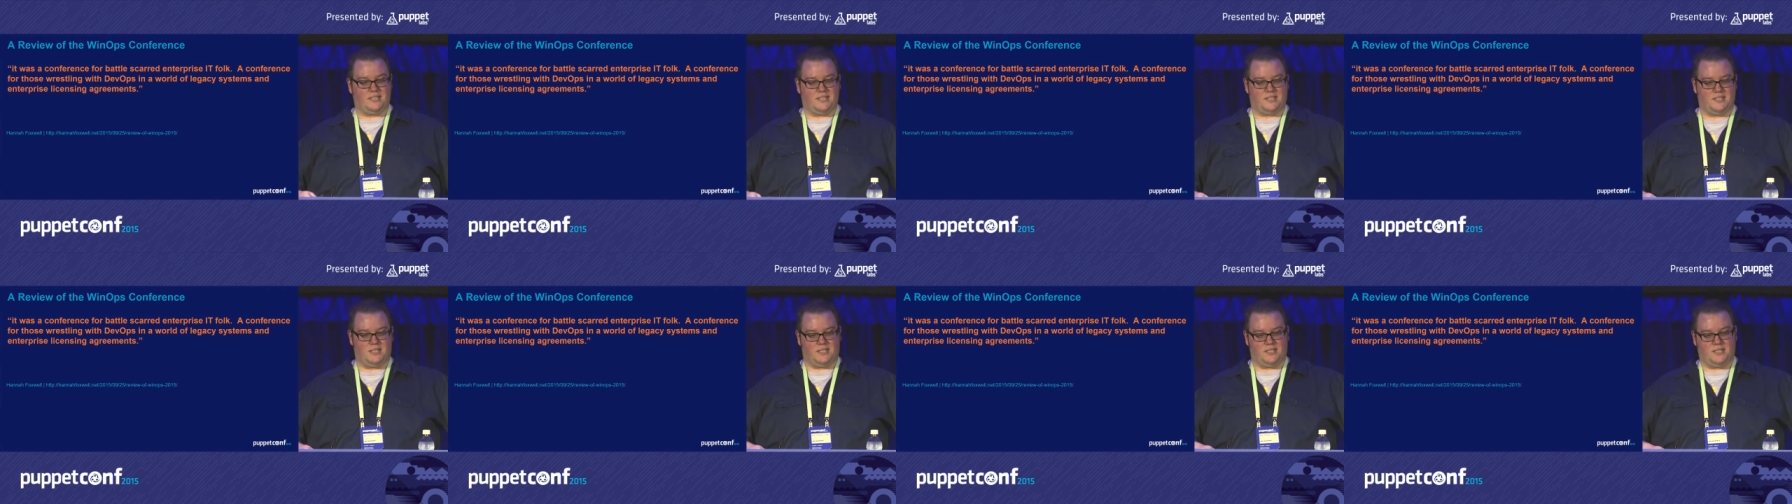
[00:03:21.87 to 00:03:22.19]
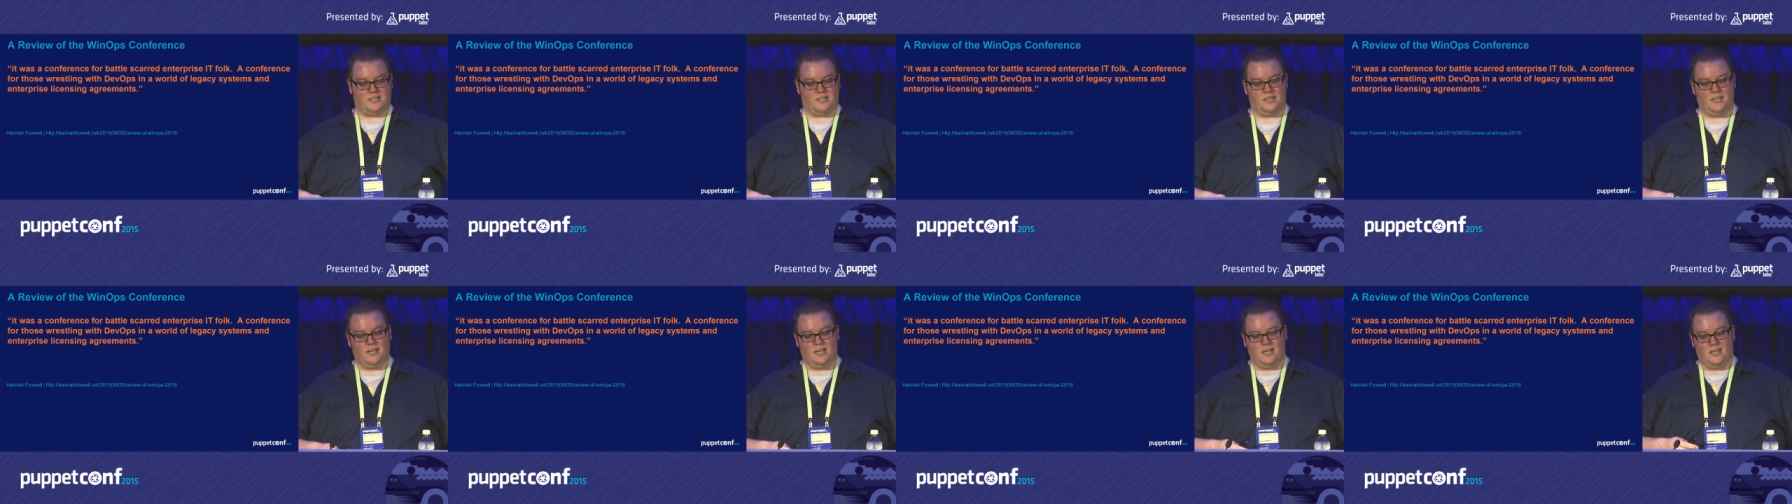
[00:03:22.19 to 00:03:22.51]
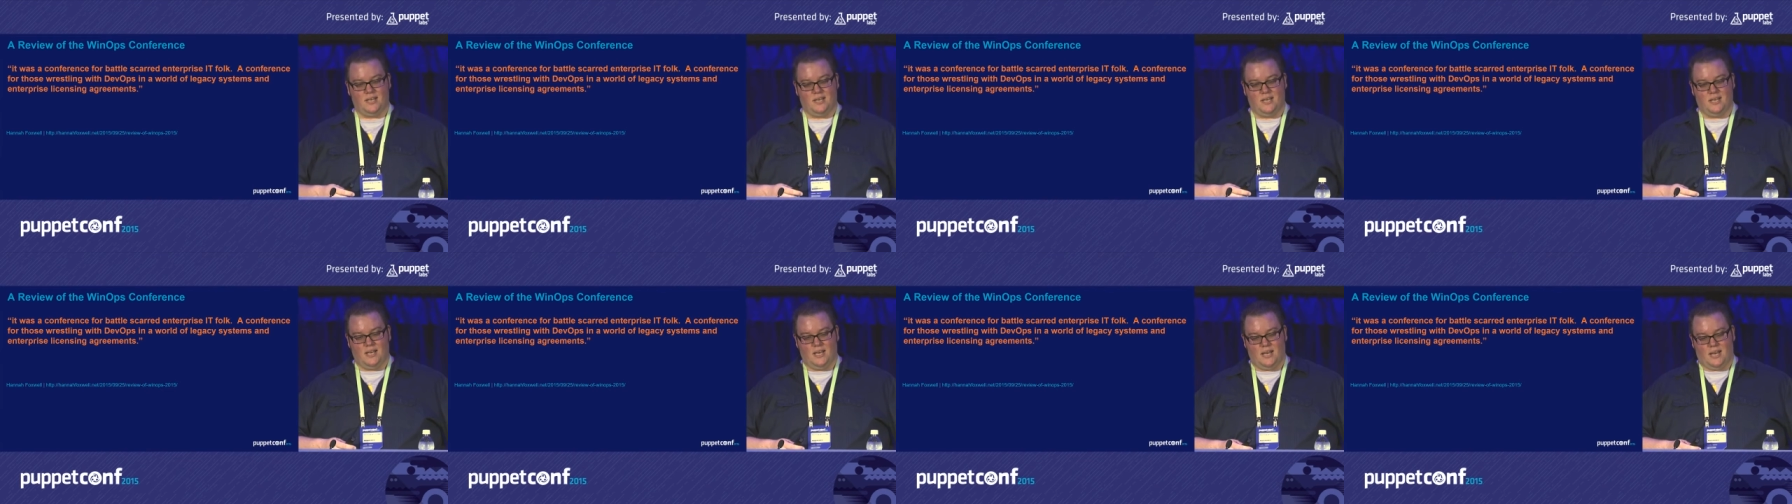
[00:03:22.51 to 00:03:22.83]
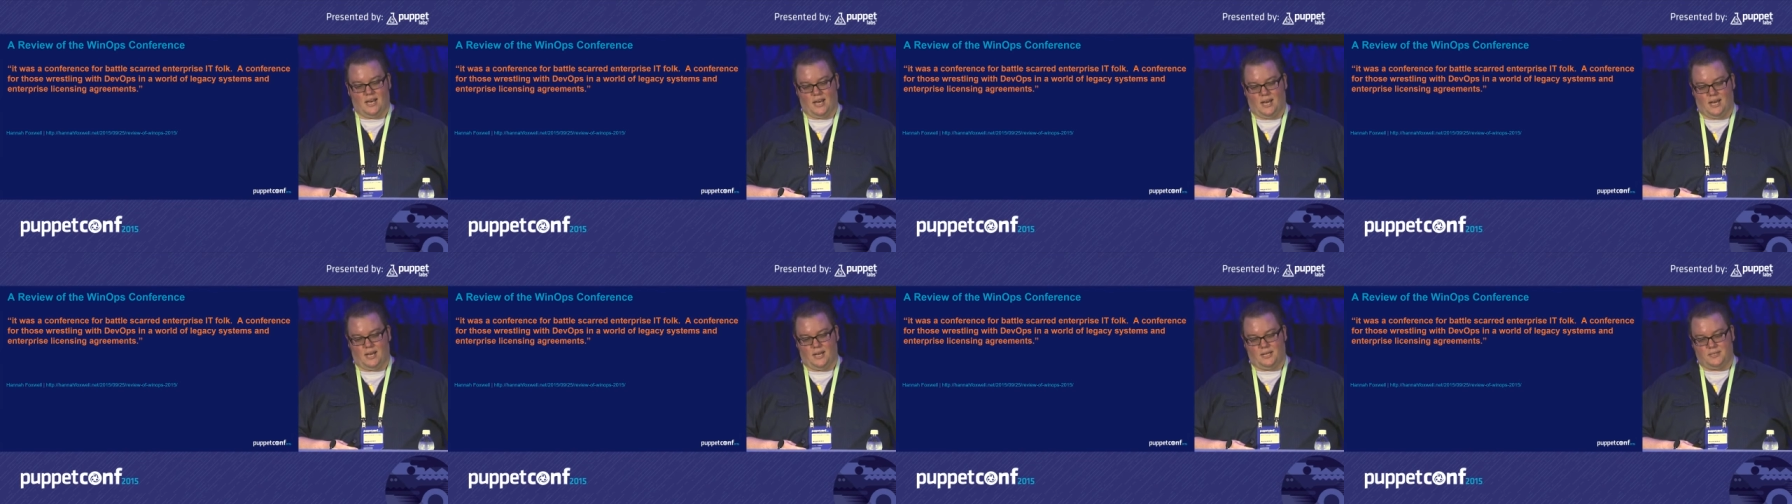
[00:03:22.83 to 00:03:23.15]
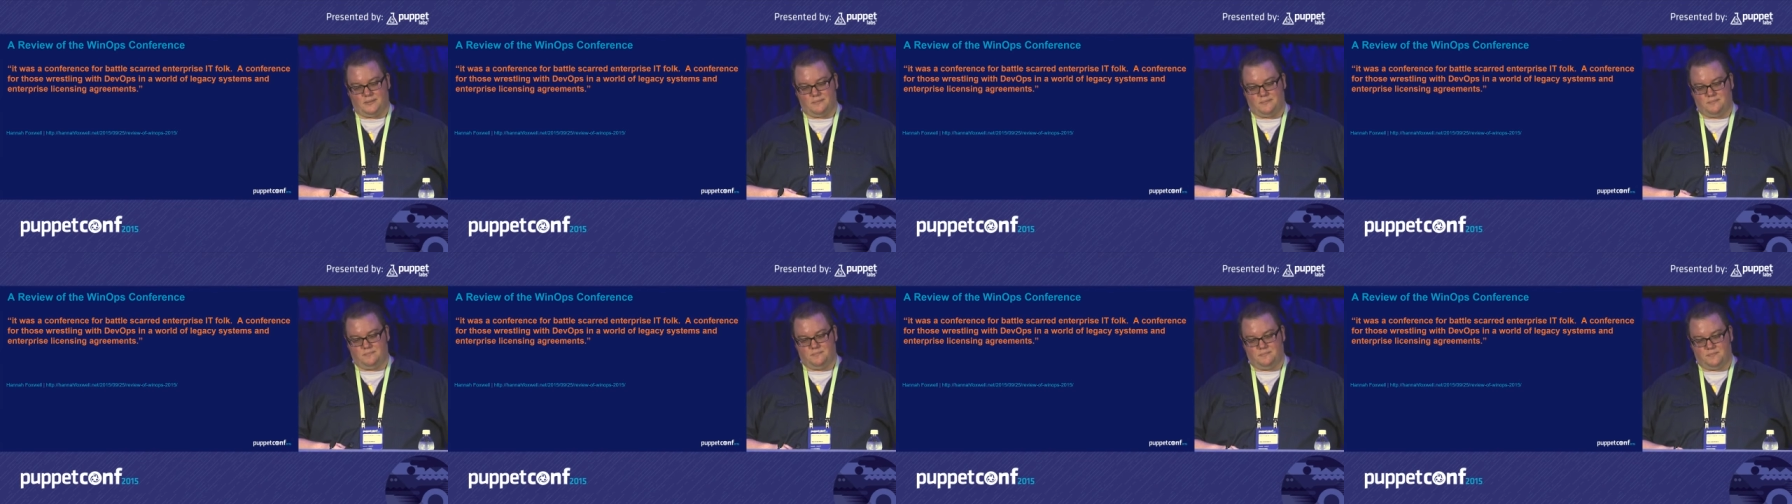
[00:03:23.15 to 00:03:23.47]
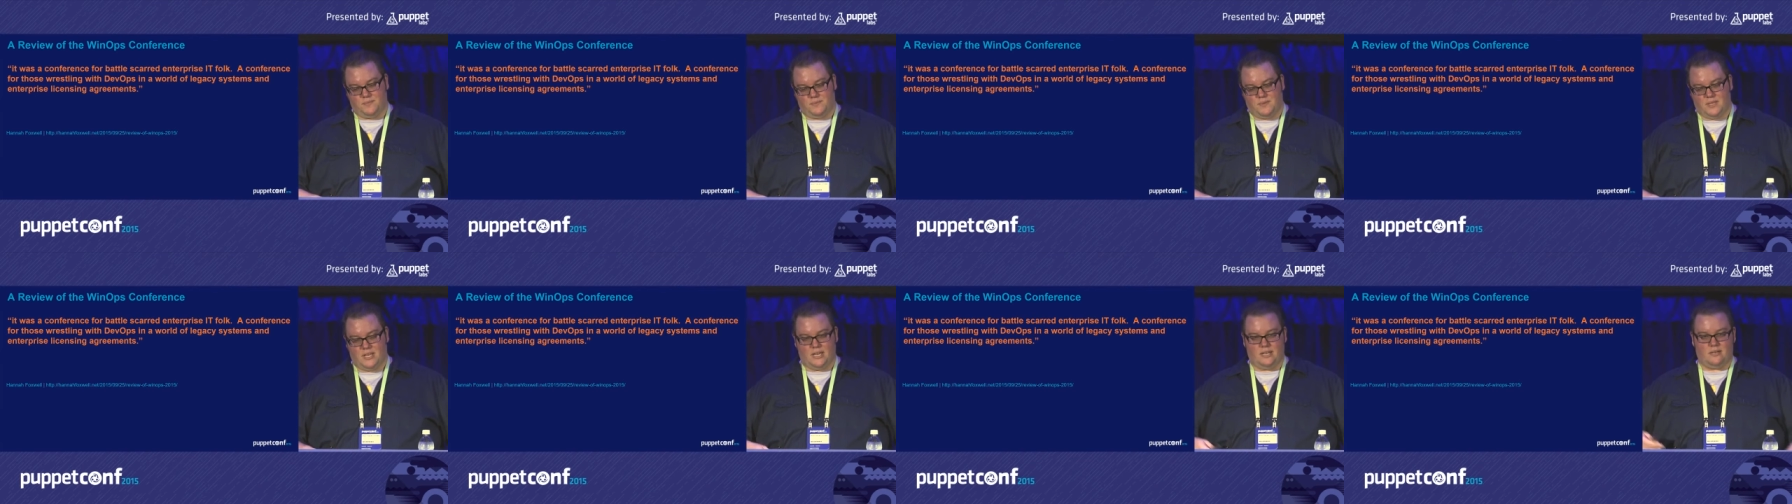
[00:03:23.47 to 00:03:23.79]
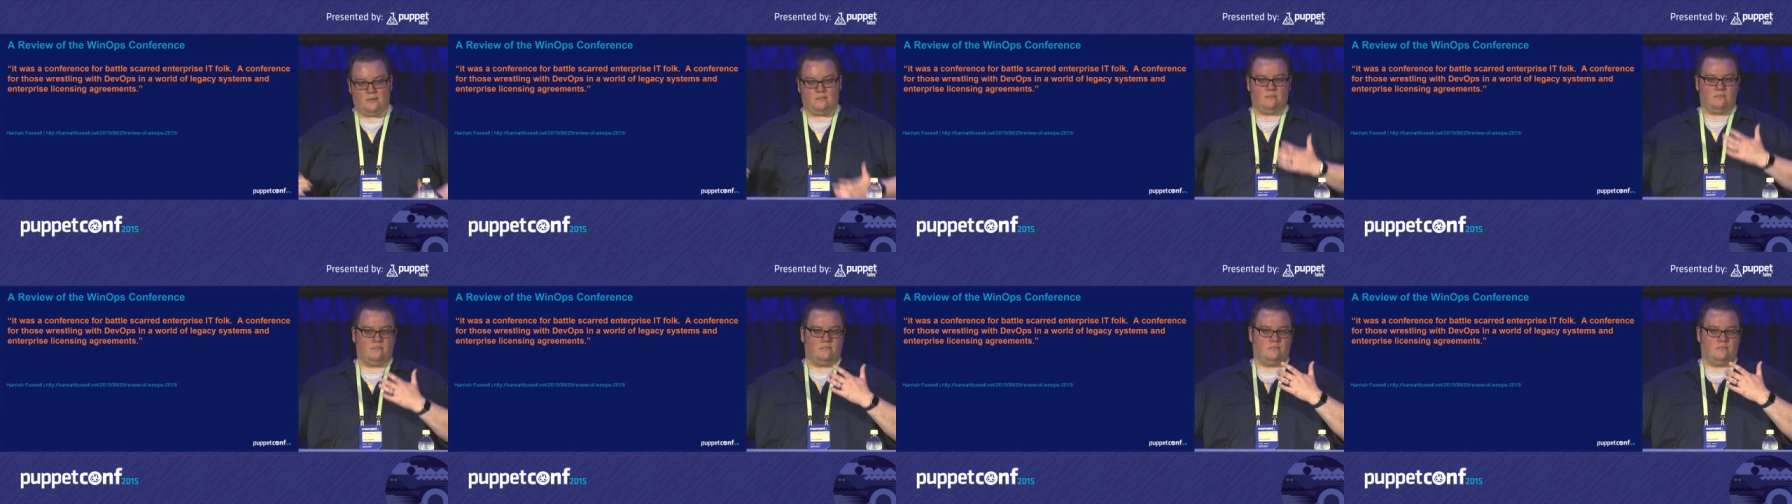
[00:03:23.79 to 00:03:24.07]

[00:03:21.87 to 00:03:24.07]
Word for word: to uh, get